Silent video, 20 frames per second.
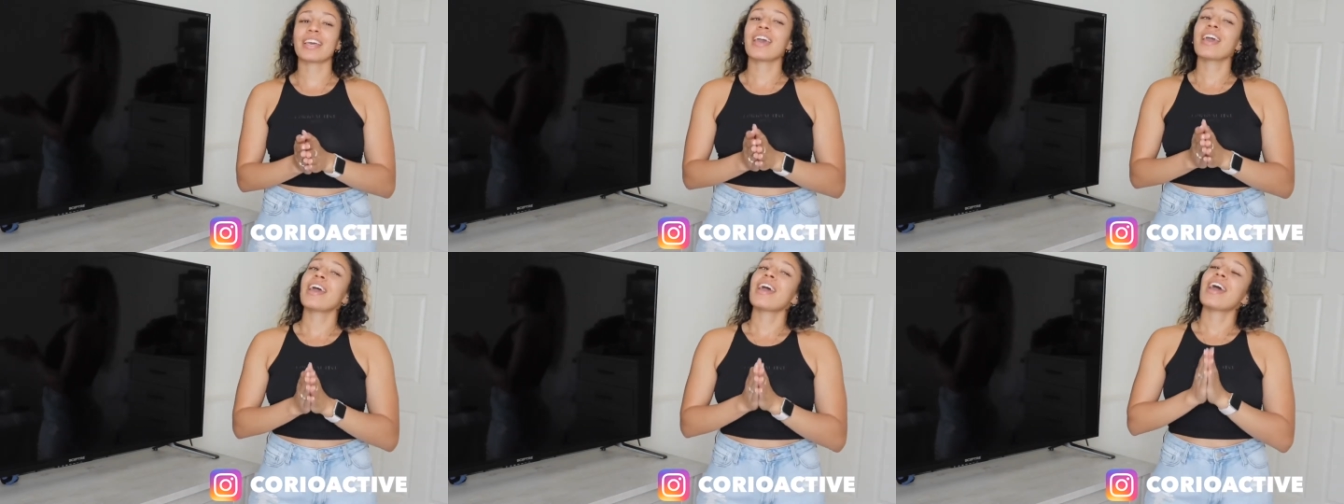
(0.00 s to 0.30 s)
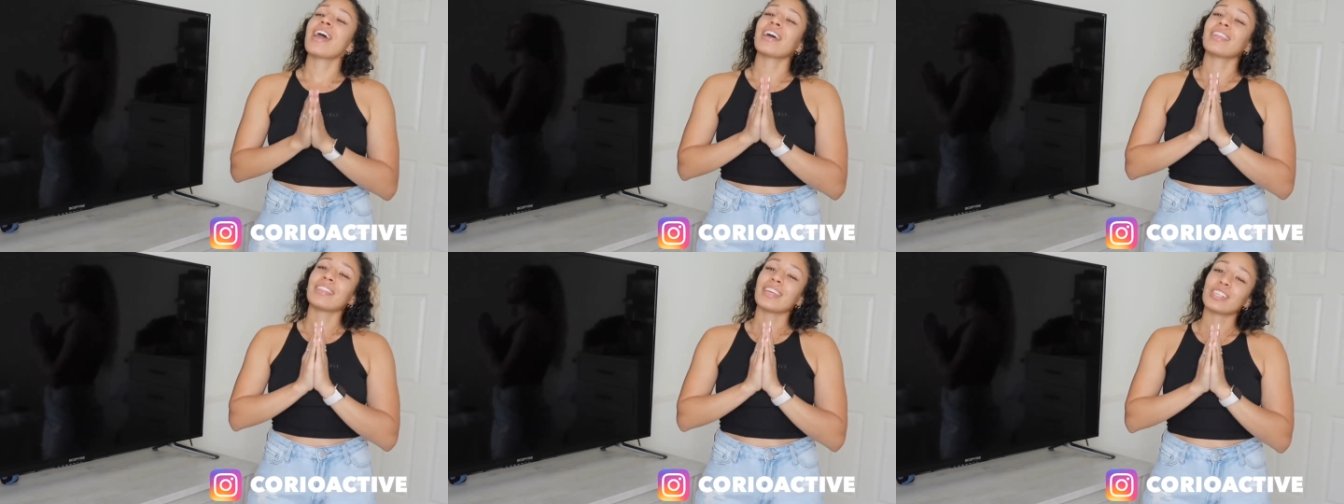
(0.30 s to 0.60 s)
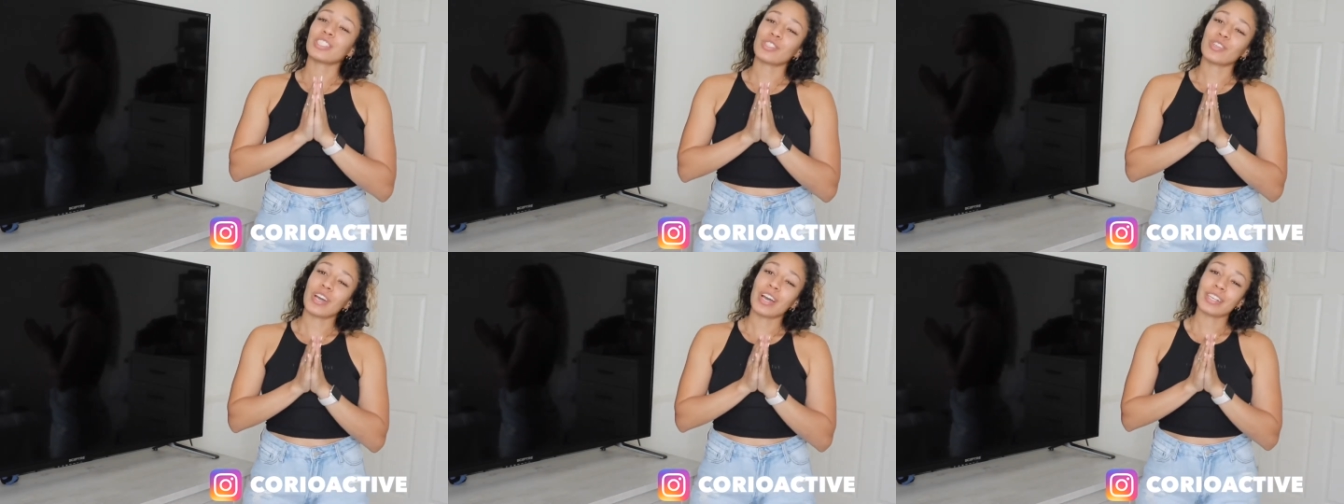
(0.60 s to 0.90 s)
and let you
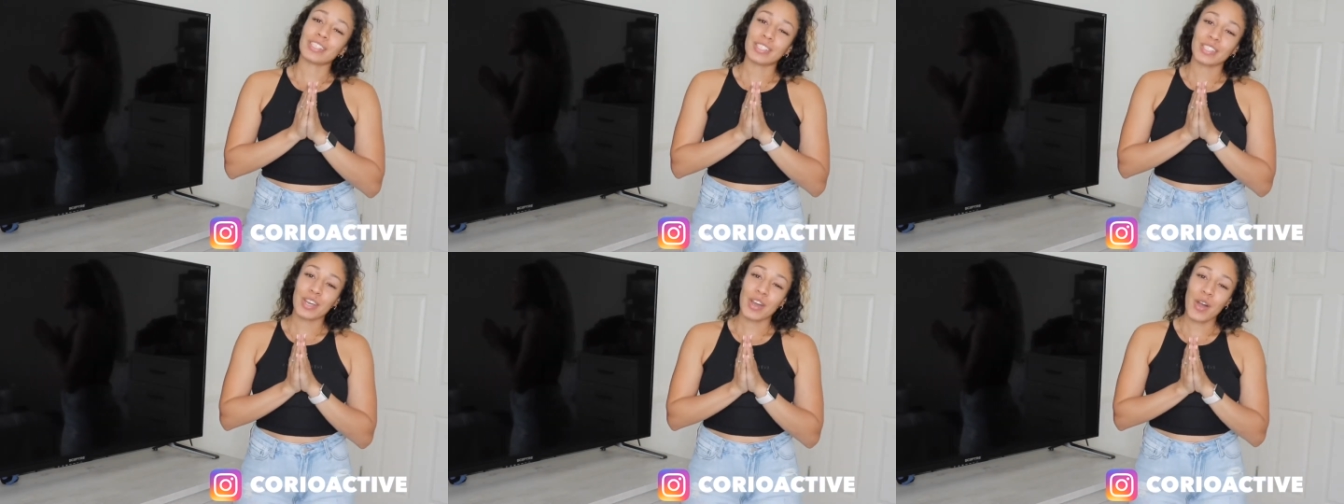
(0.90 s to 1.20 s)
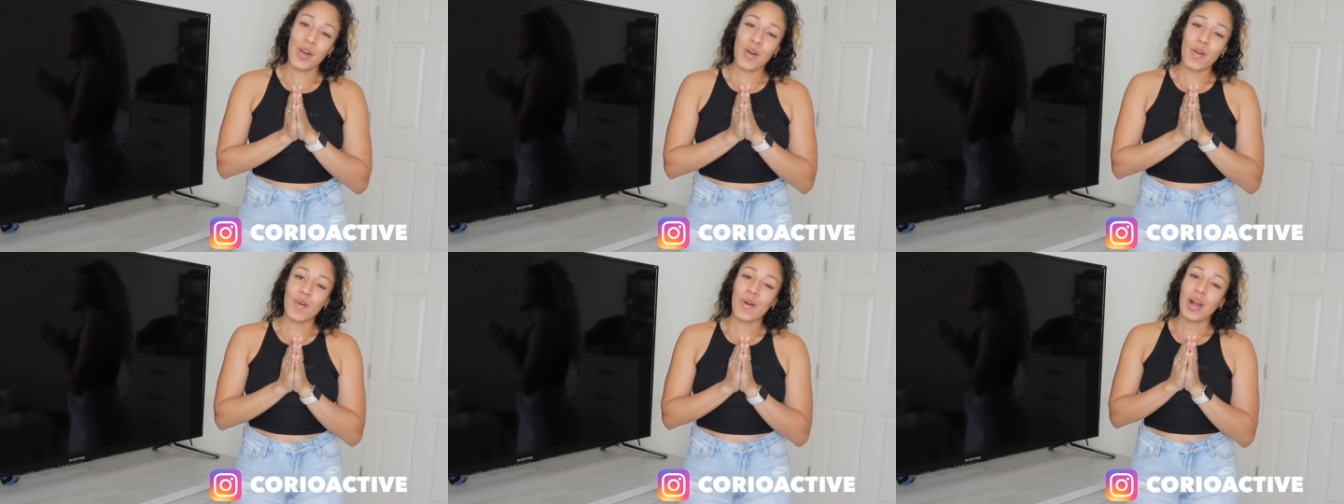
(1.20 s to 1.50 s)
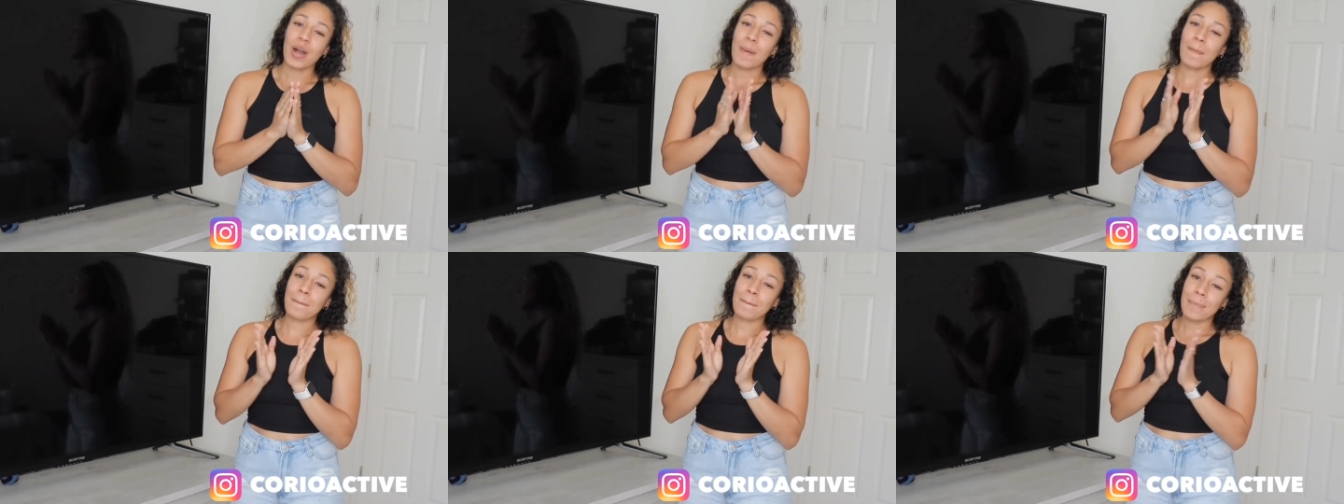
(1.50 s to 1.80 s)
guys know
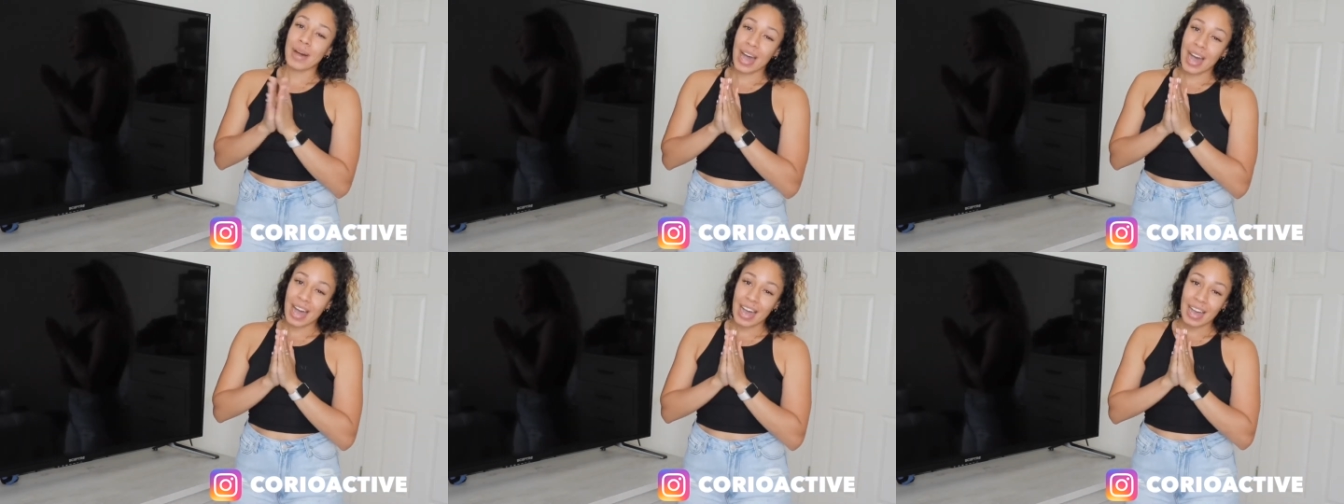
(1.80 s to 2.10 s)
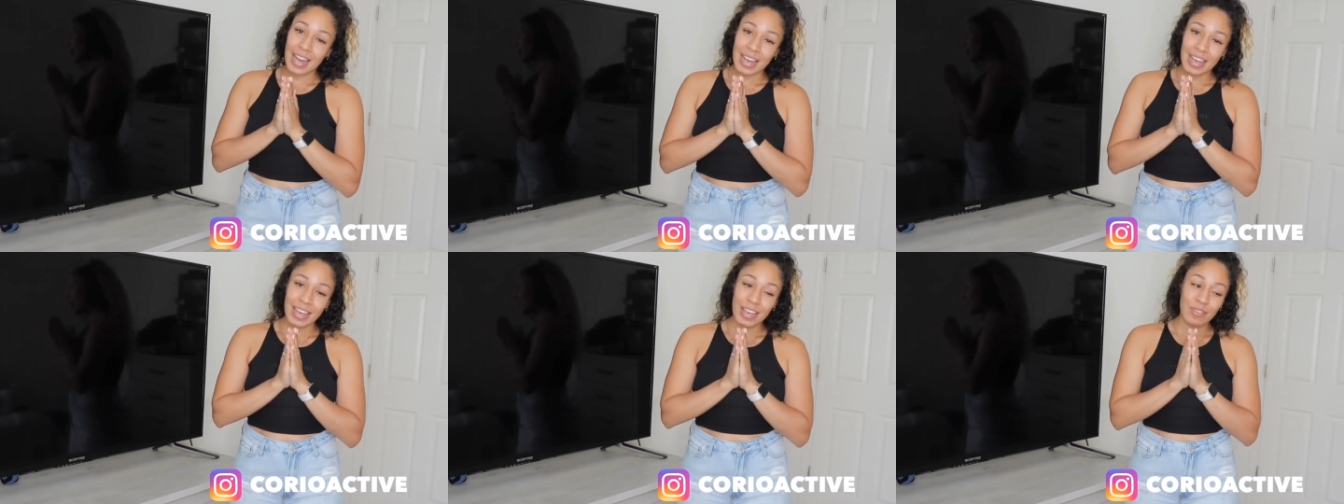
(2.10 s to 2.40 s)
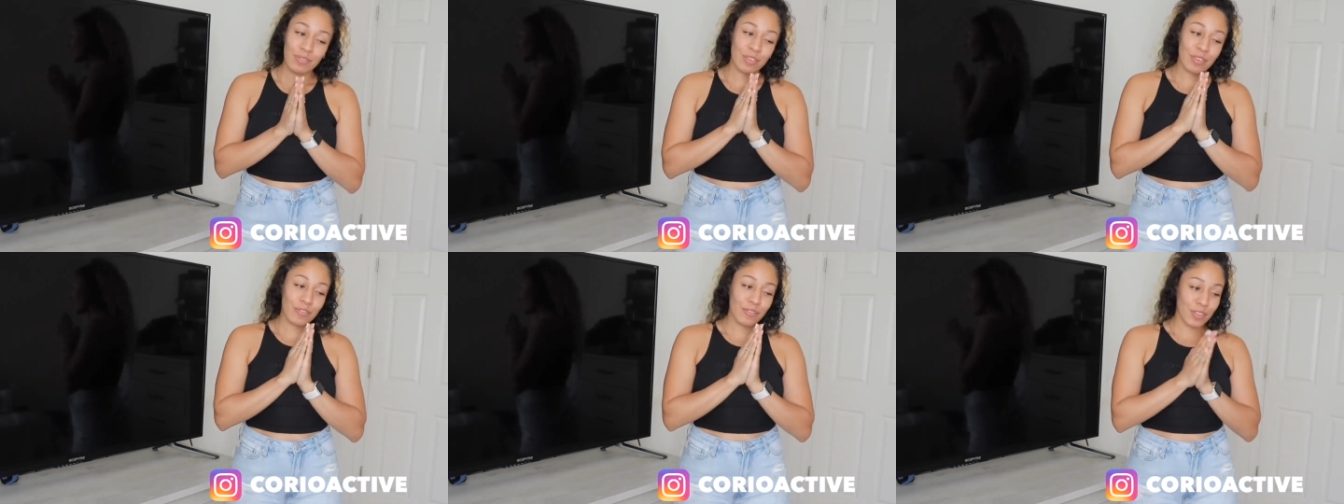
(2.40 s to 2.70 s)
my
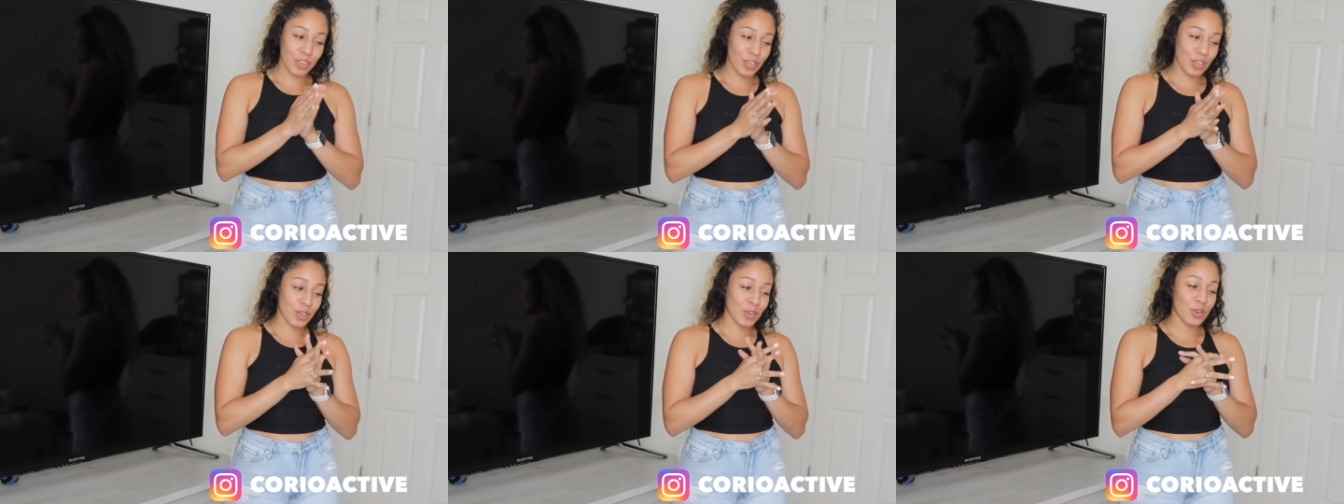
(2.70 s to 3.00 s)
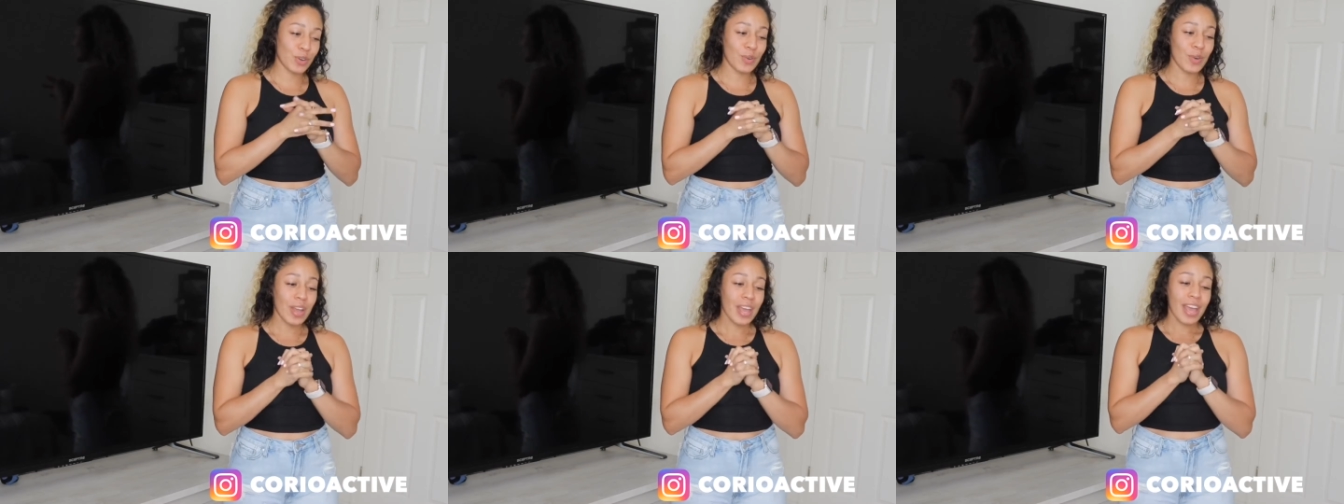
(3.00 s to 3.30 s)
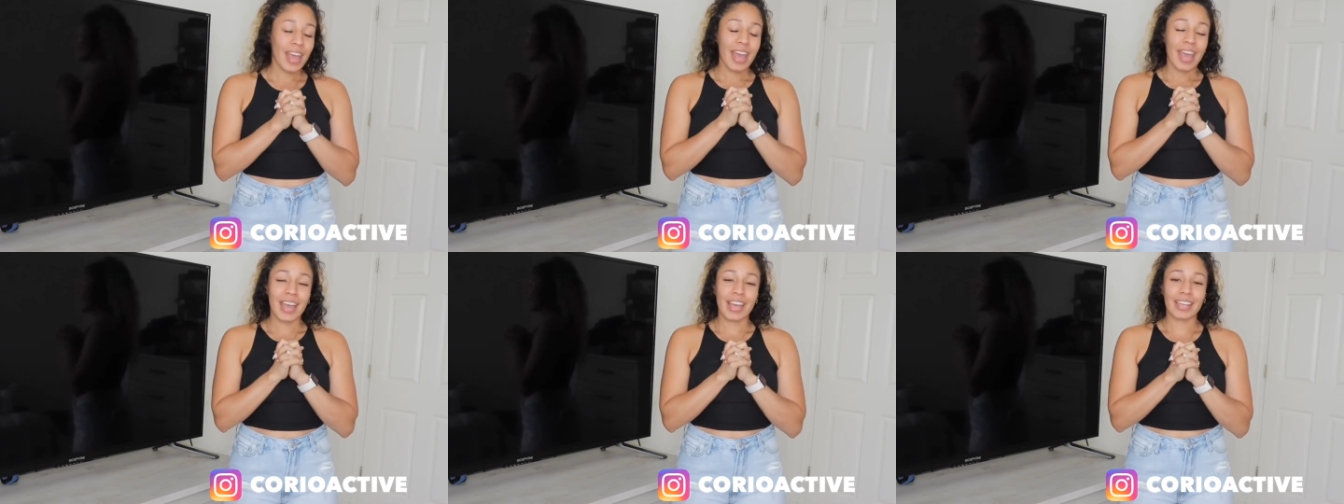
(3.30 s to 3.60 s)
review
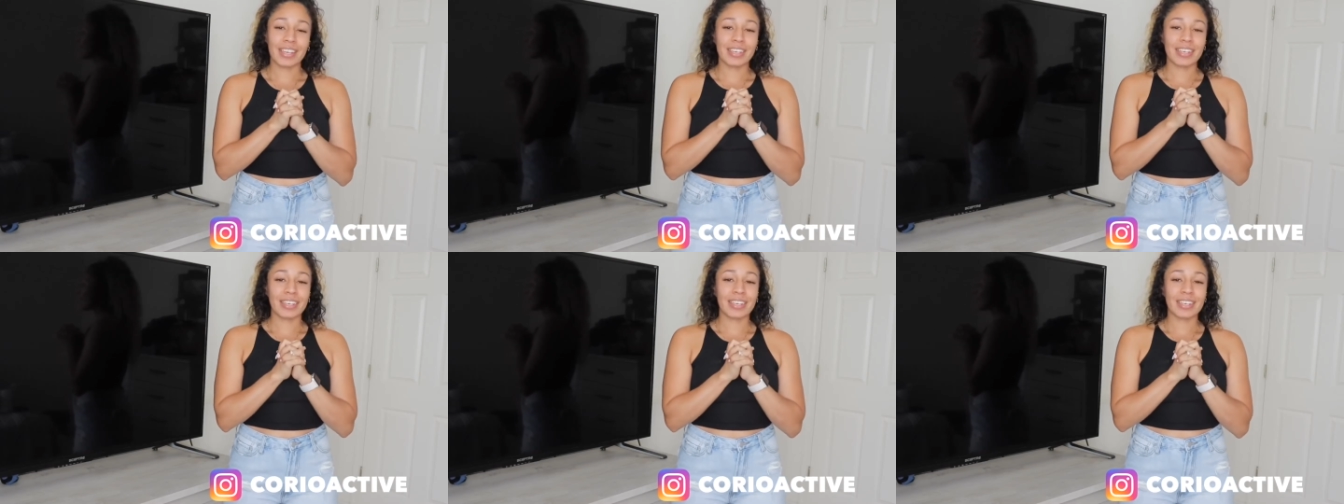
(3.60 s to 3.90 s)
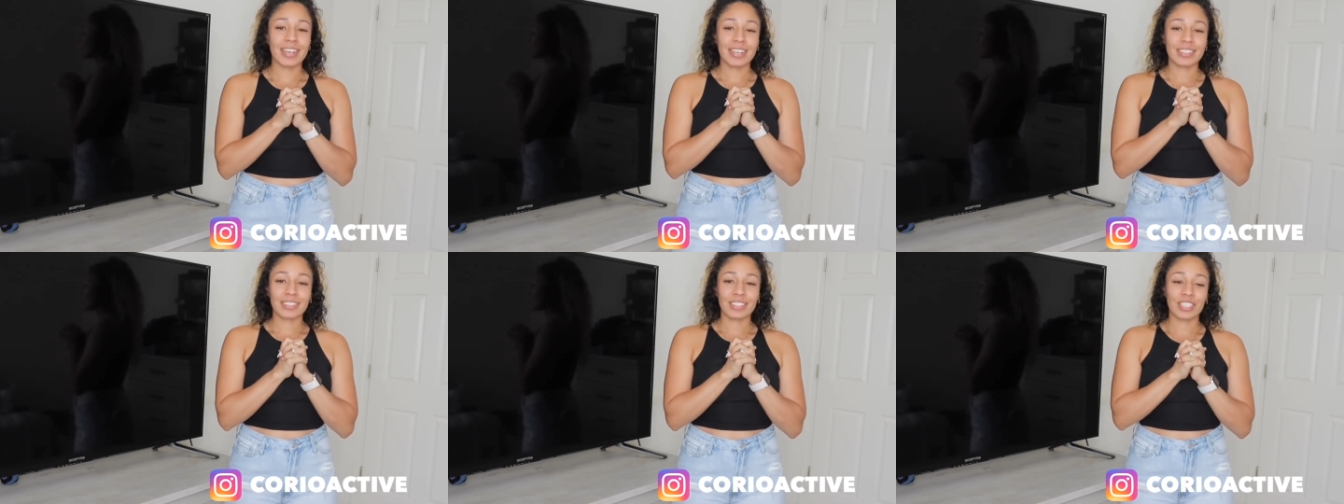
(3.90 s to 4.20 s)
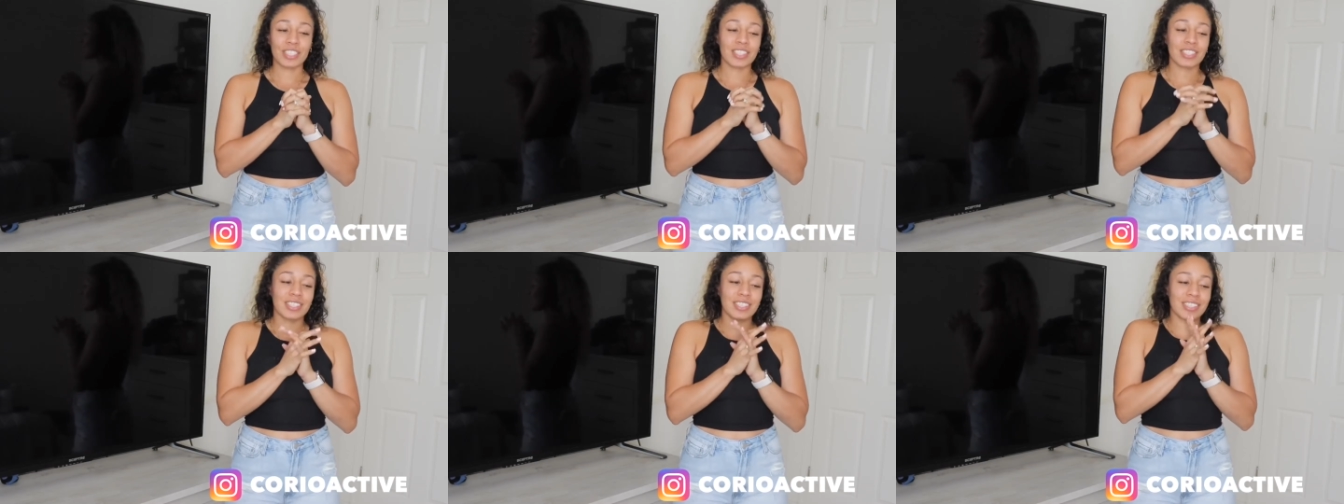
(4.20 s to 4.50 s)
and
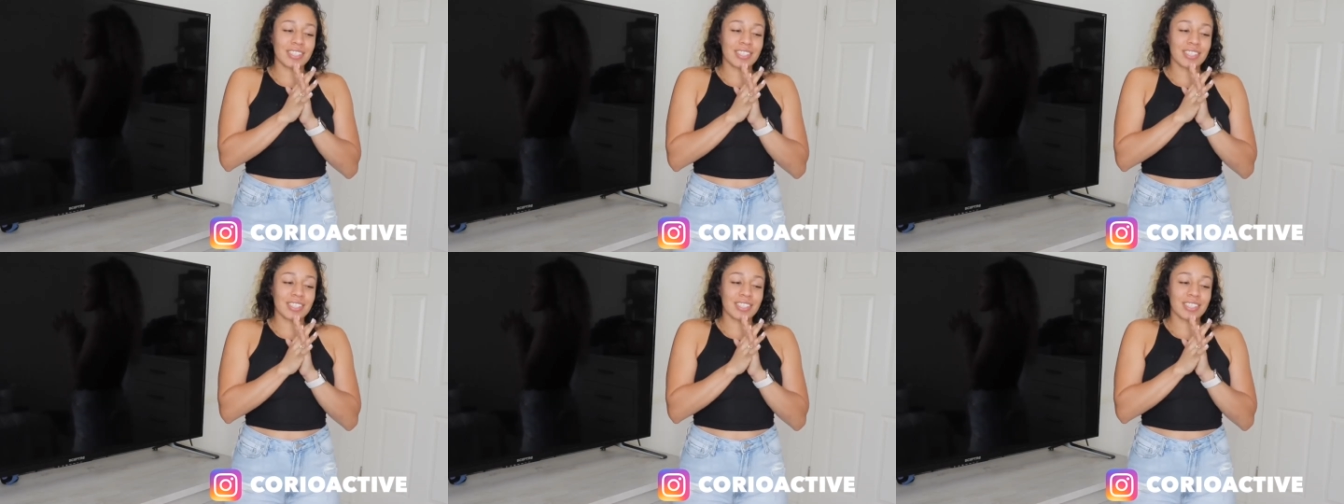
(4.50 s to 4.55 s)
just,